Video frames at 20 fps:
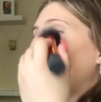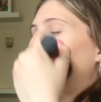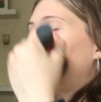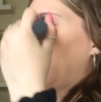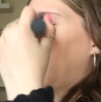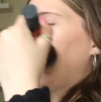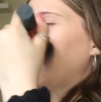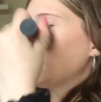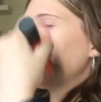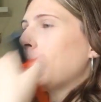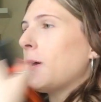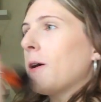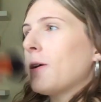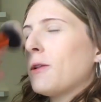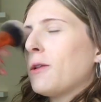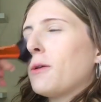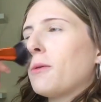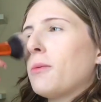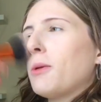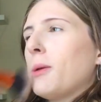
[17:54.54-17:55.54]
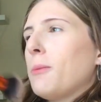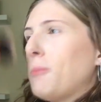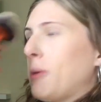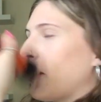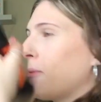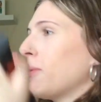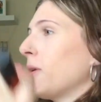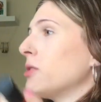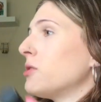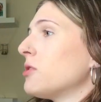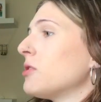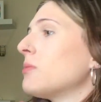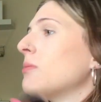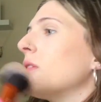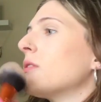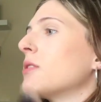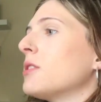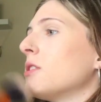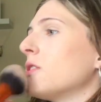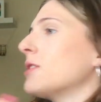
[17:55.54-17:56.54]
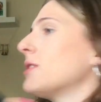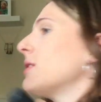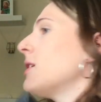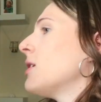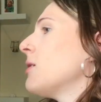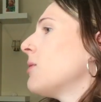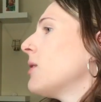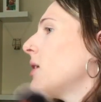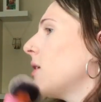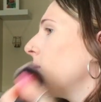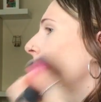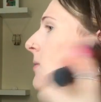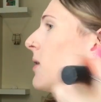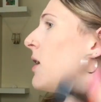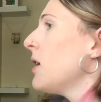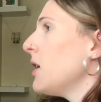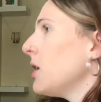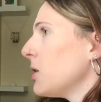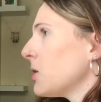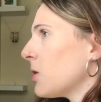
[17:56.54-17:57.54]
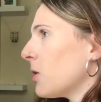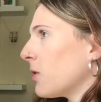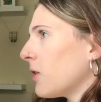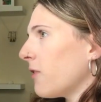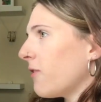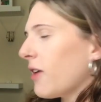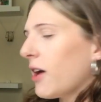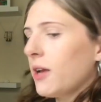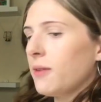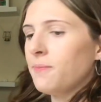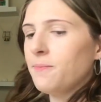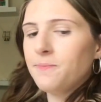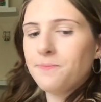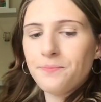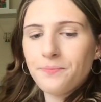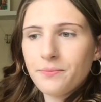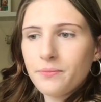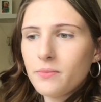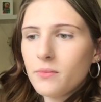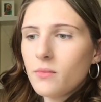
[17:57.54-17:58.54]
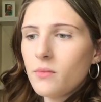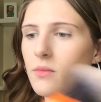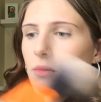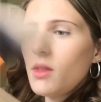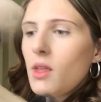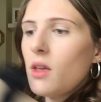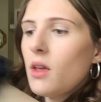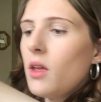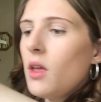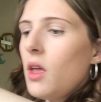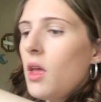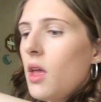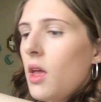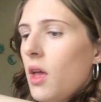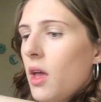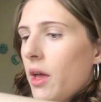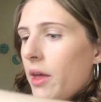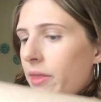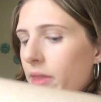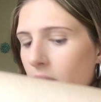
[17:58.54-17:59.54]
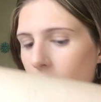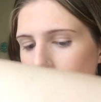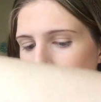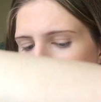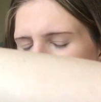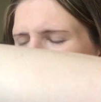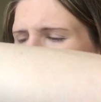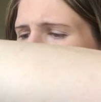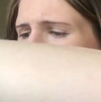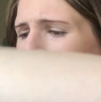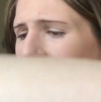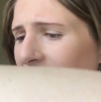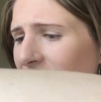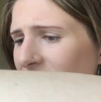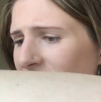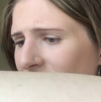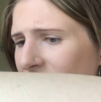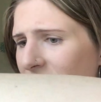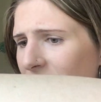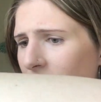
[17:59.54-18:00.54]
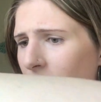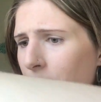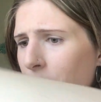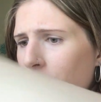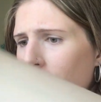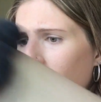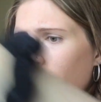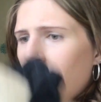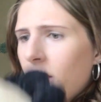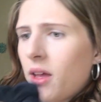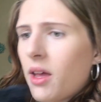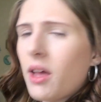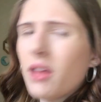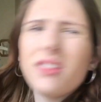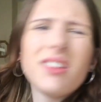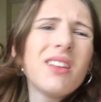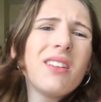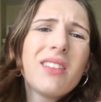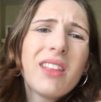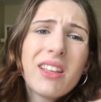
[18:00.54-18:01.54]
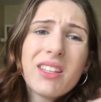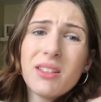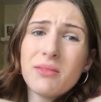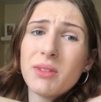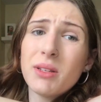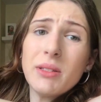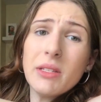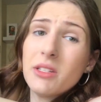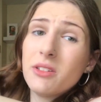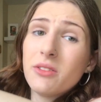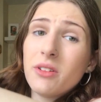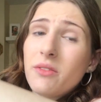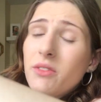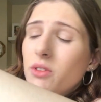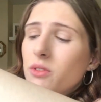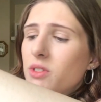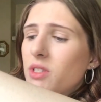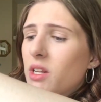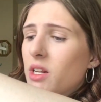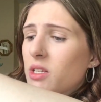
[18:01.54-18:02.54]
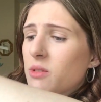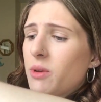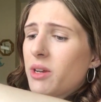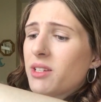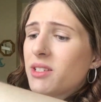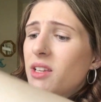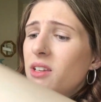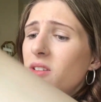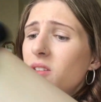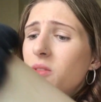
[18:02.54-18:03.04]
you know, just add a little bit. Butter bronzer smells delicious anyway, totally fine. And then my last step, like sometimes I don't even use setting spray because